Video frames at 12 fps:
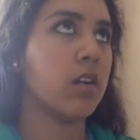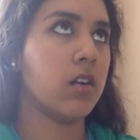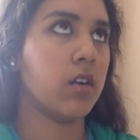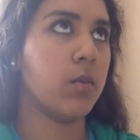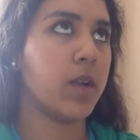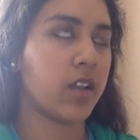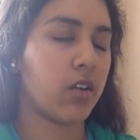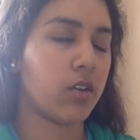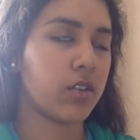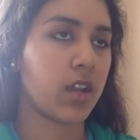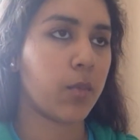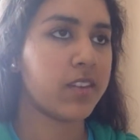Oh my
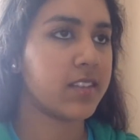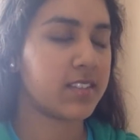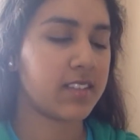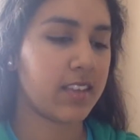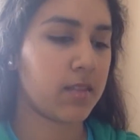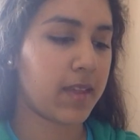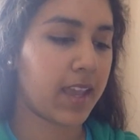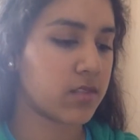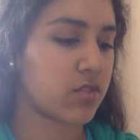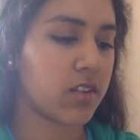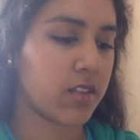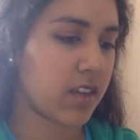god, I went to see The Maze
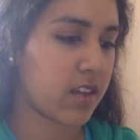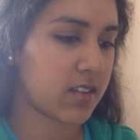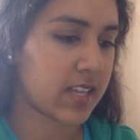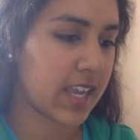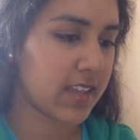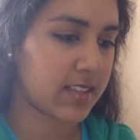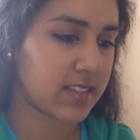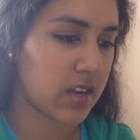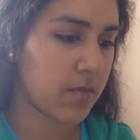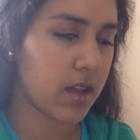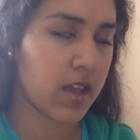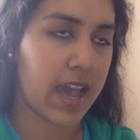Runner the other day at the
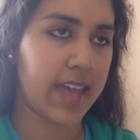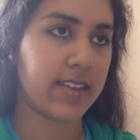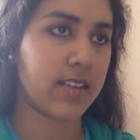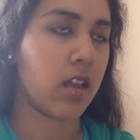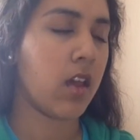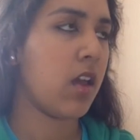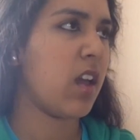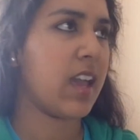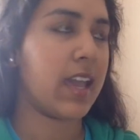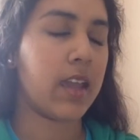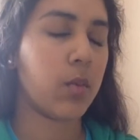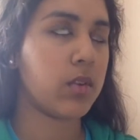cinema, and
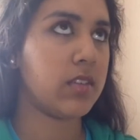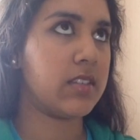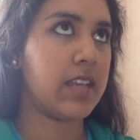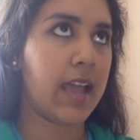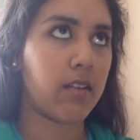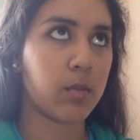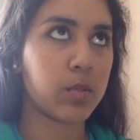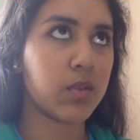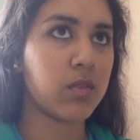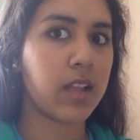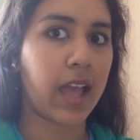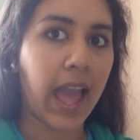it was
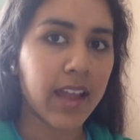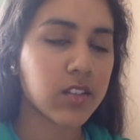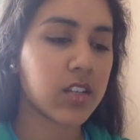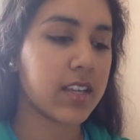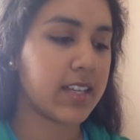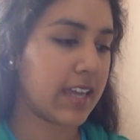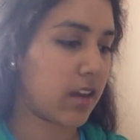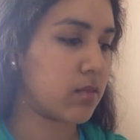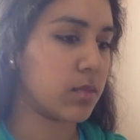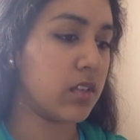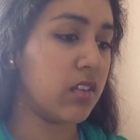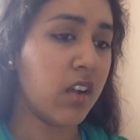terrible, actually
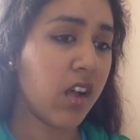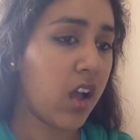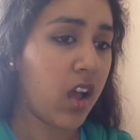terrible.